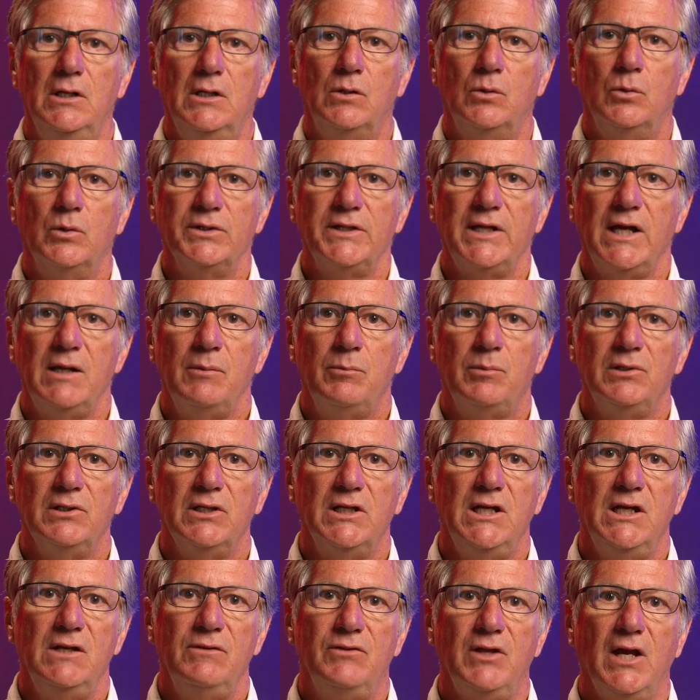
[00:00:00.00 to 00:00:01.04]
when they
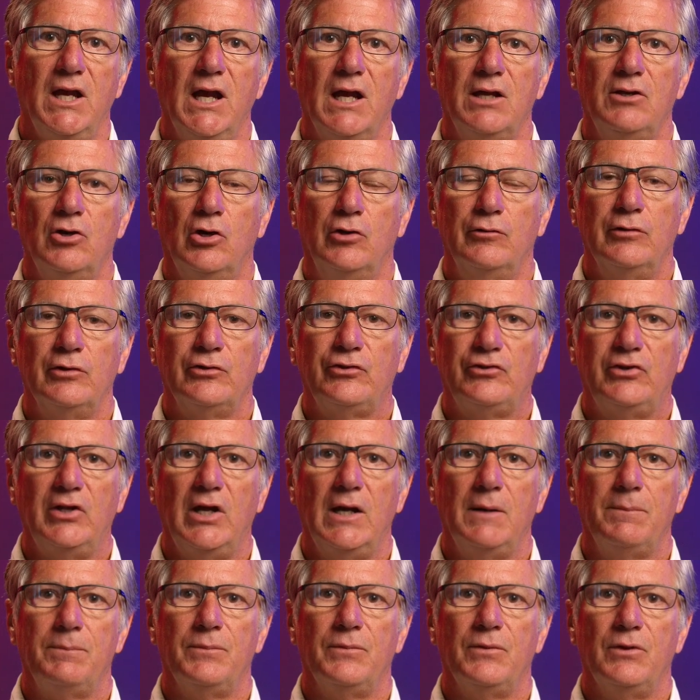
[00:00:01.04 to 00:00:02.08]
believed they had to
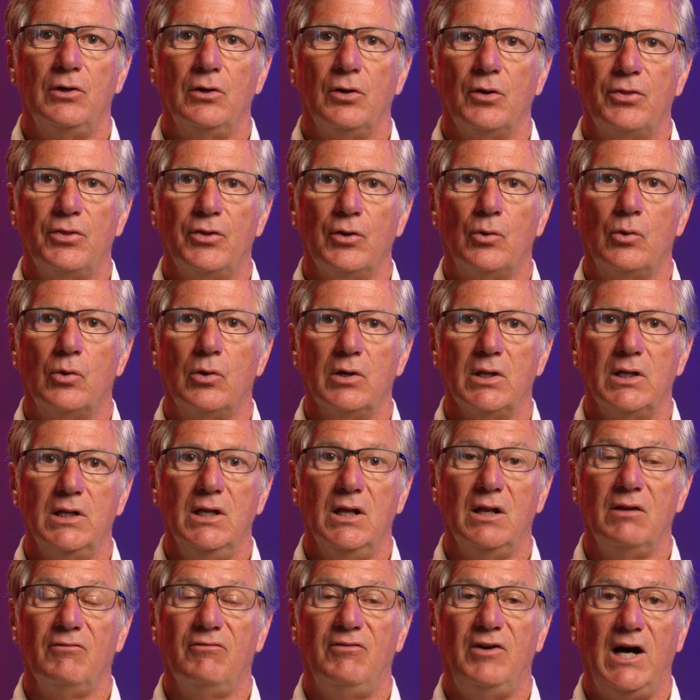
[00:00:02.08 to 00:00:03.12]
overstep their authority
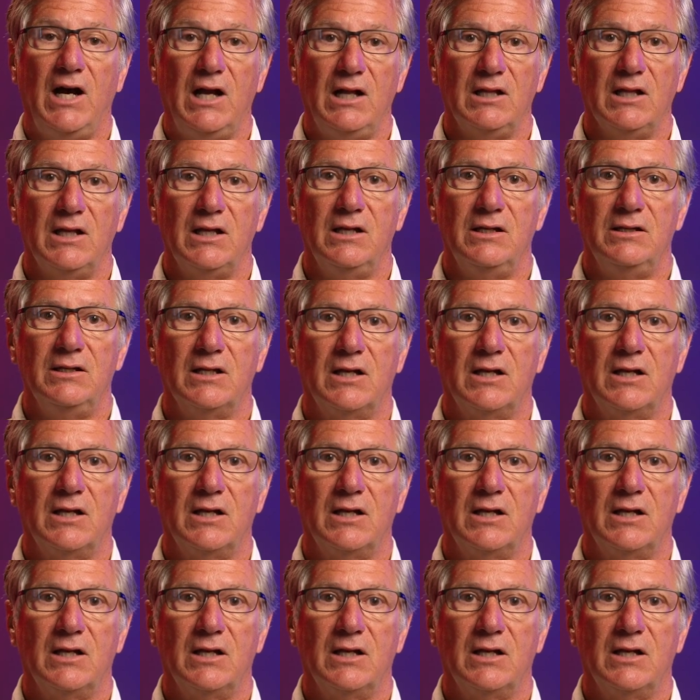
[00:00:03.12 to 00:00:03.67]
and violated the